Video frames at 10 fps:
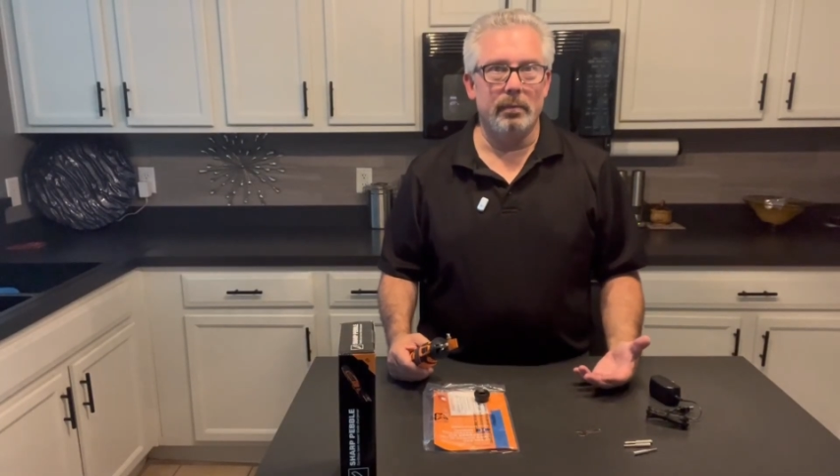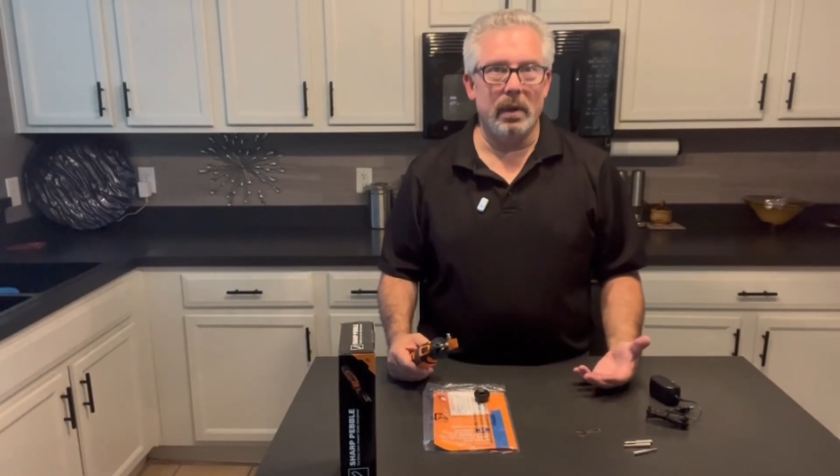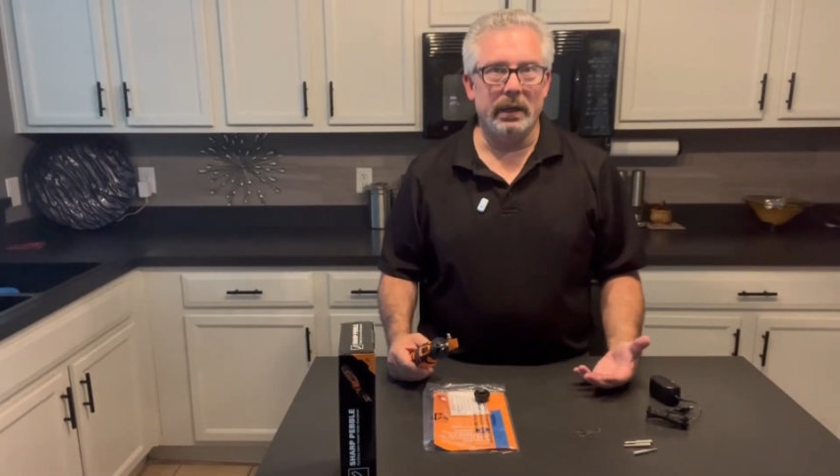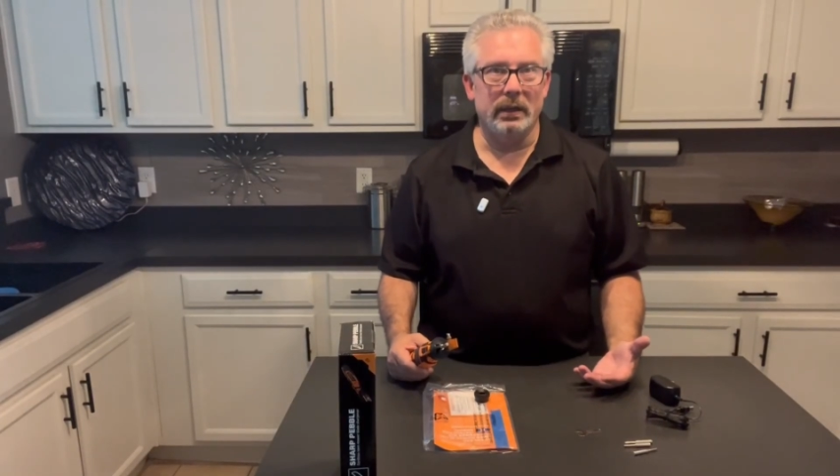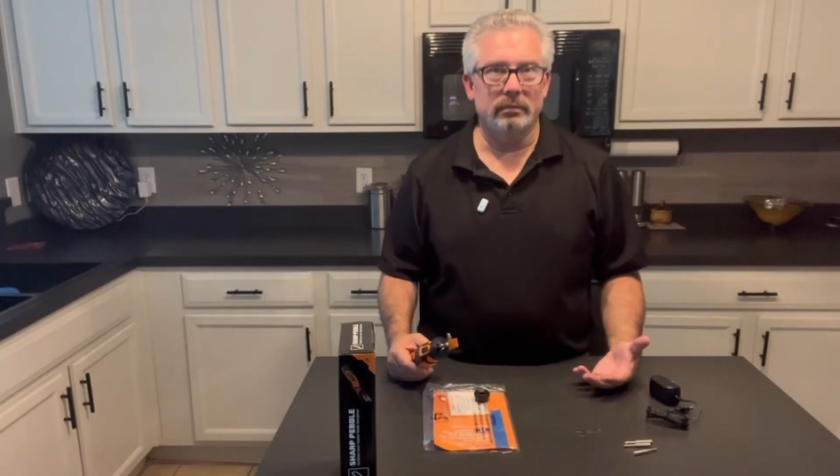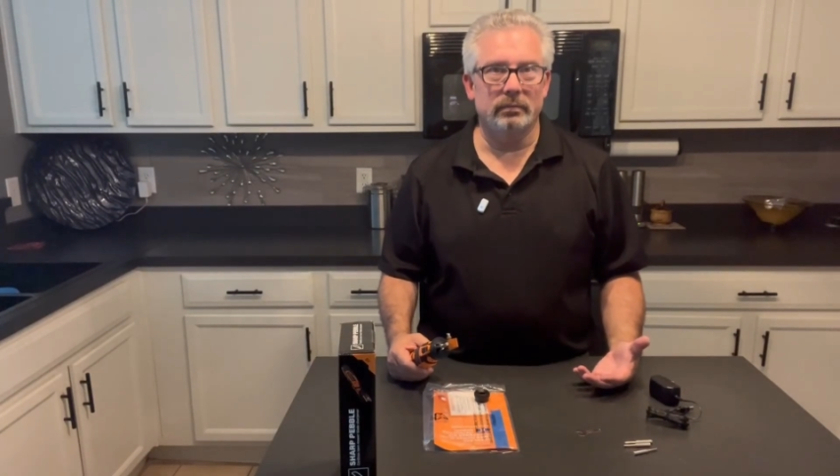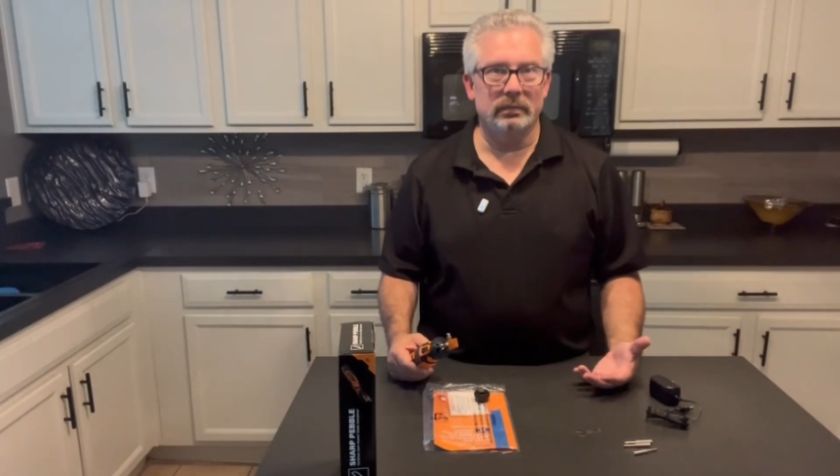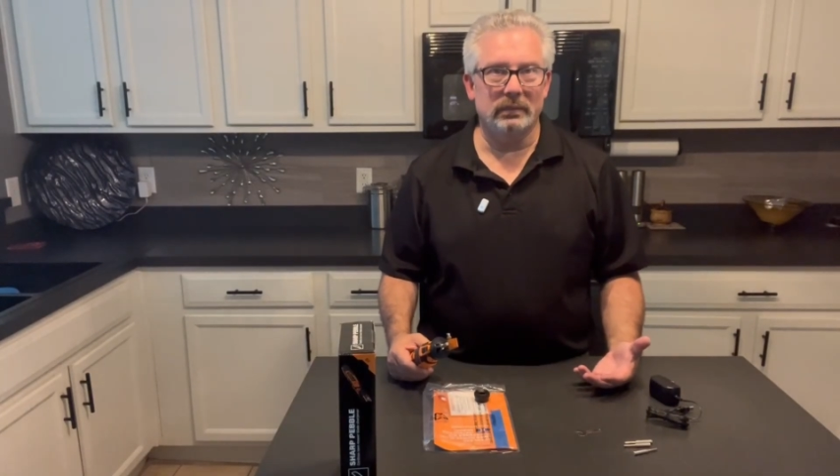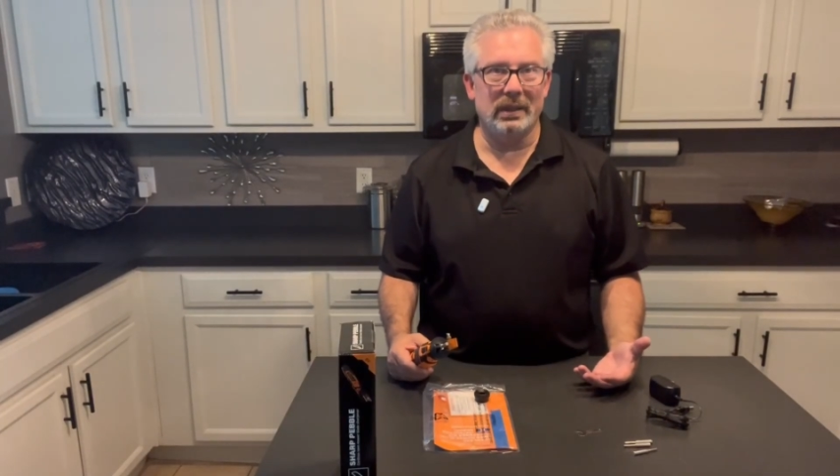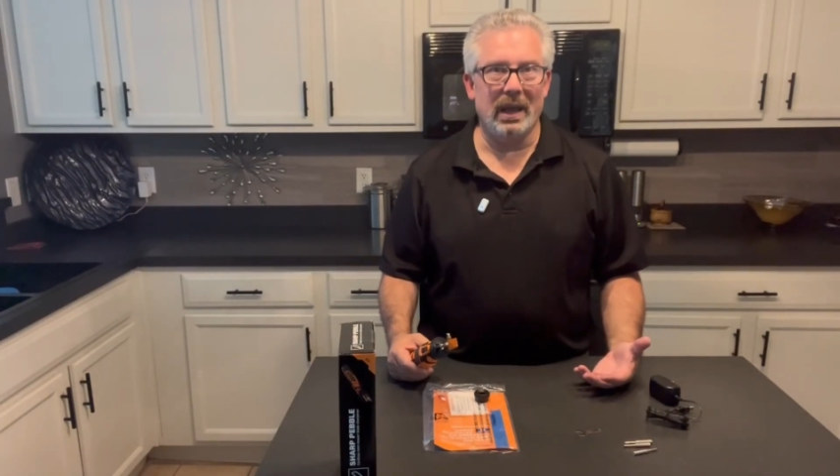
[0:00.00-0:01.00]
money
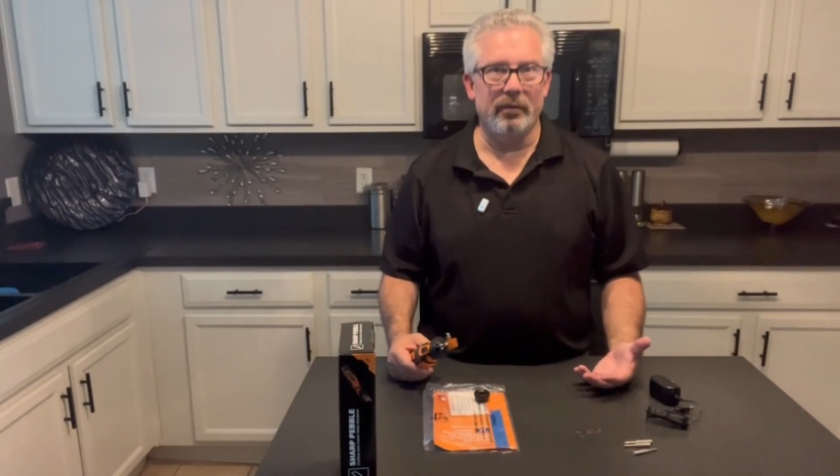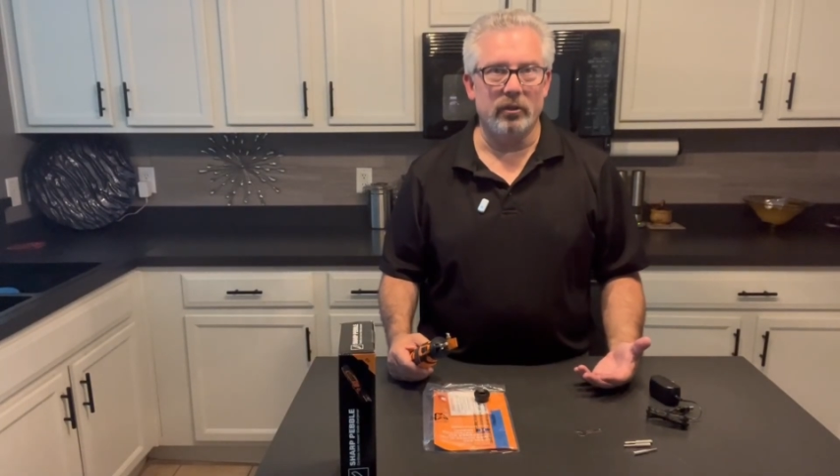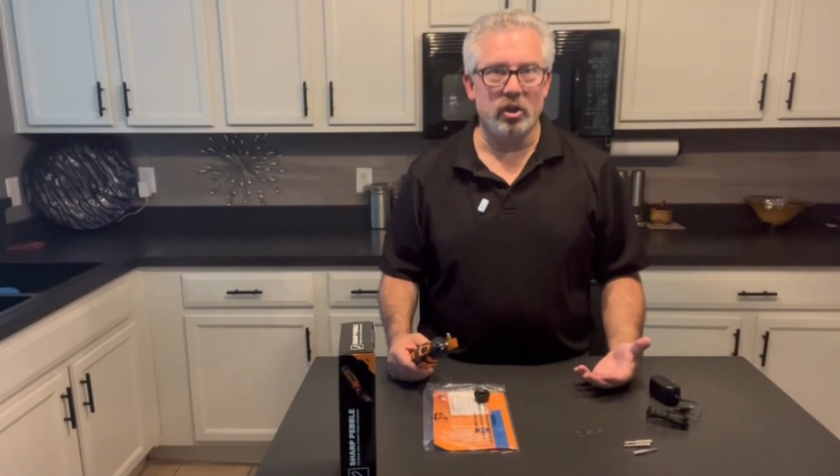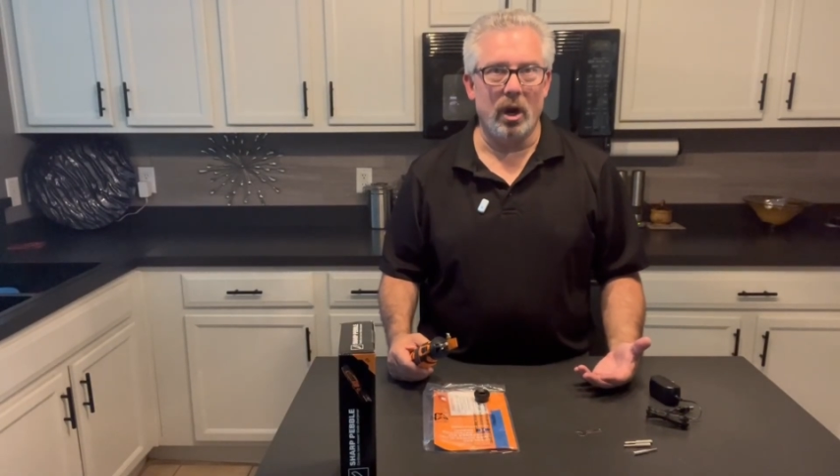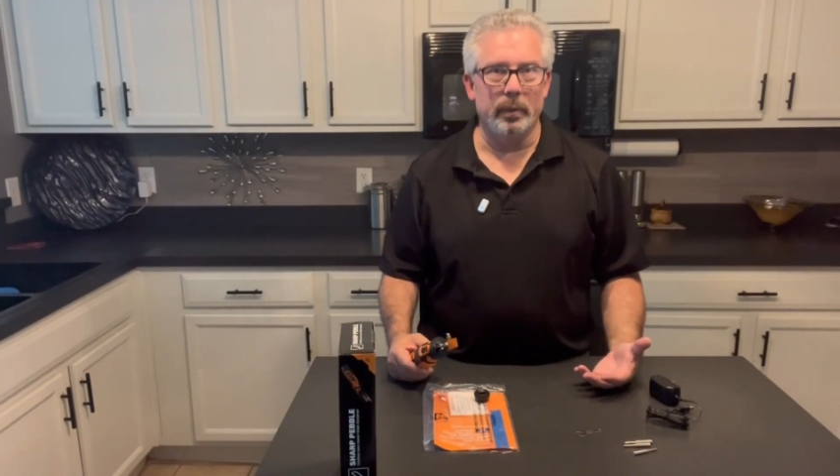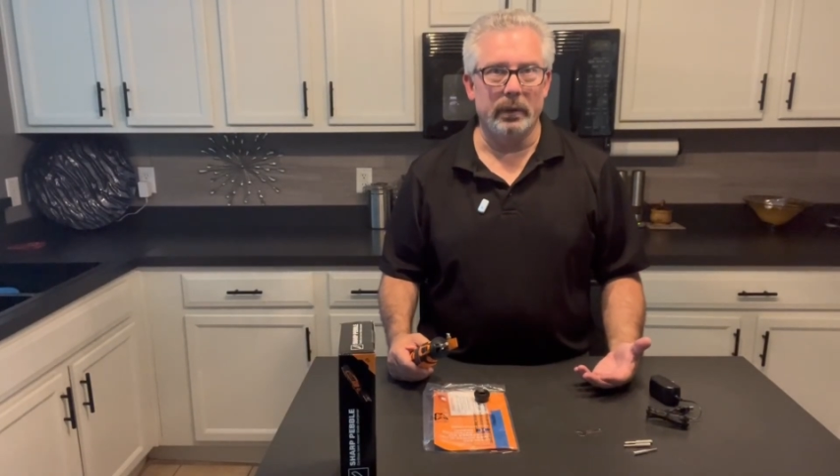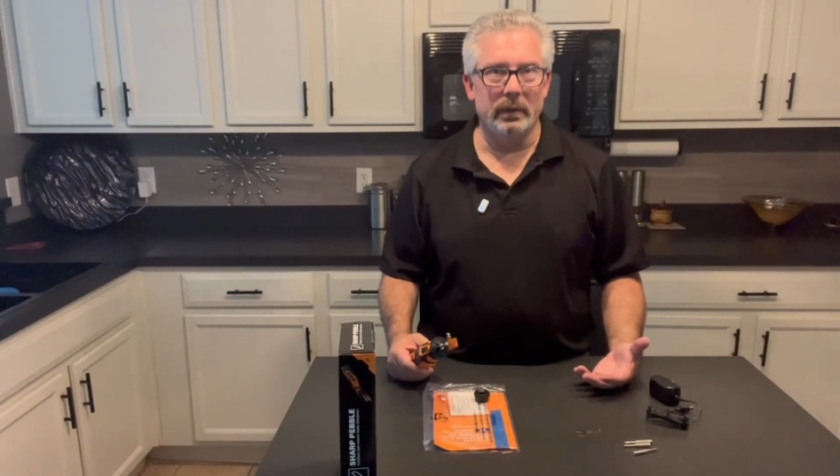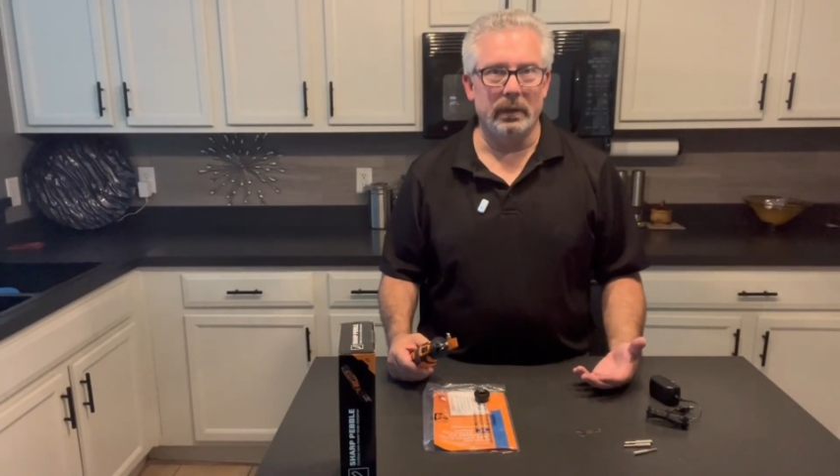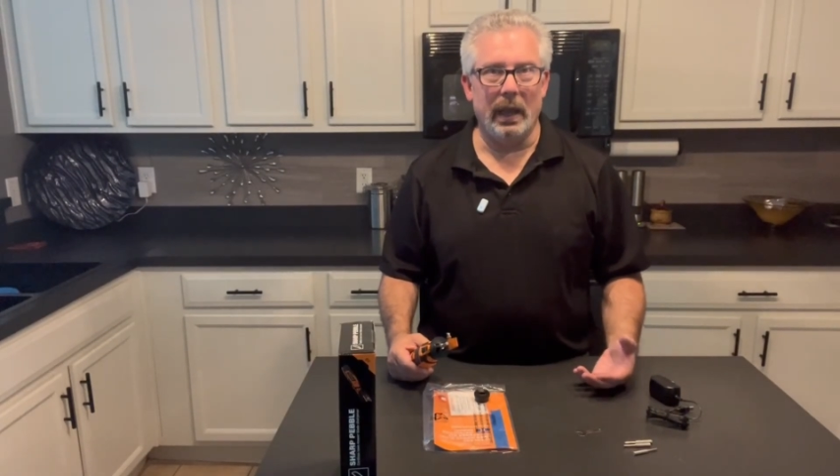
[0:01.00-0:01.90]
to have it sharpened.